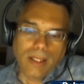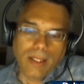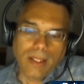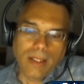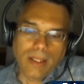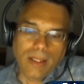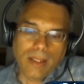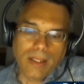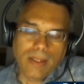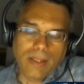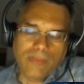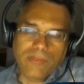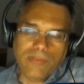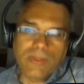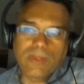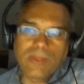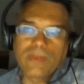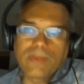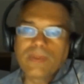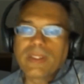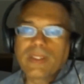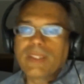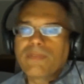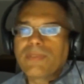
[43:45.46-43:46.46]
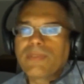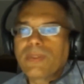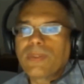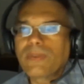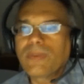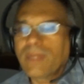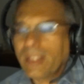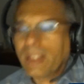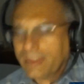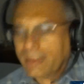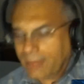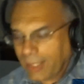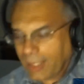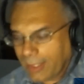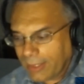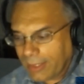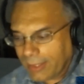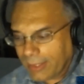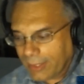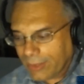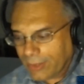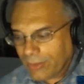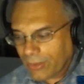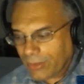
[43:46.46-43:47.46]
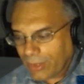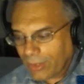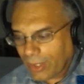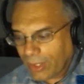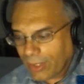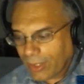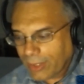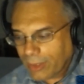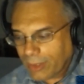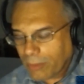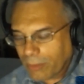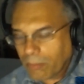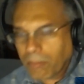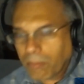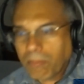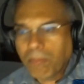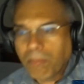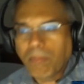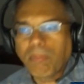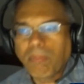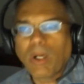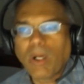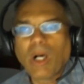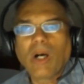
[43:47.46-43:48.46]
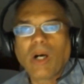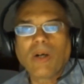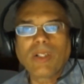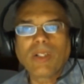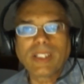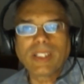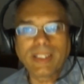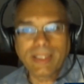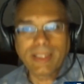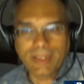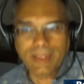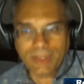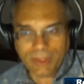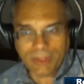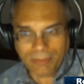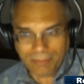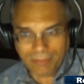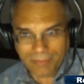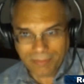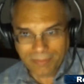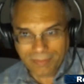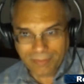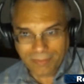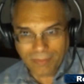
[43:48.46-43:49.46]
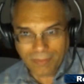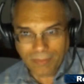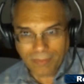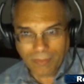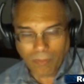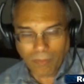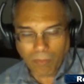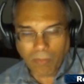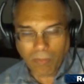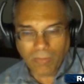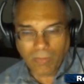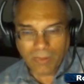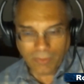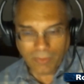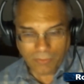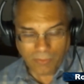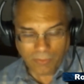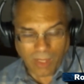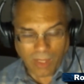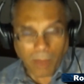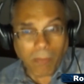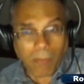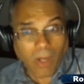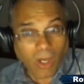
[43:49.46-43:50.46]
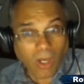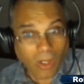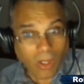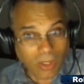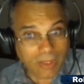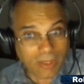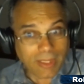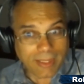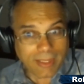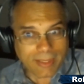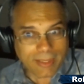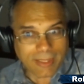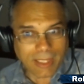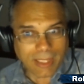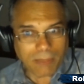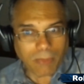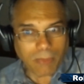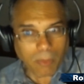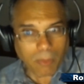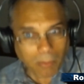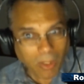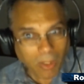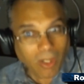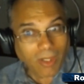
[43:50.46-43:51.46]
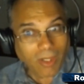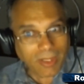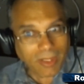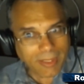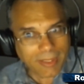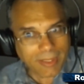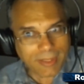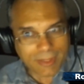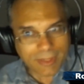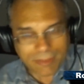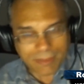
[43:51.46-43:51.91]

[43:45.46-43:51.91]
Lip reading: I like to call it Paulinism. Paul the disciple, Paulinism.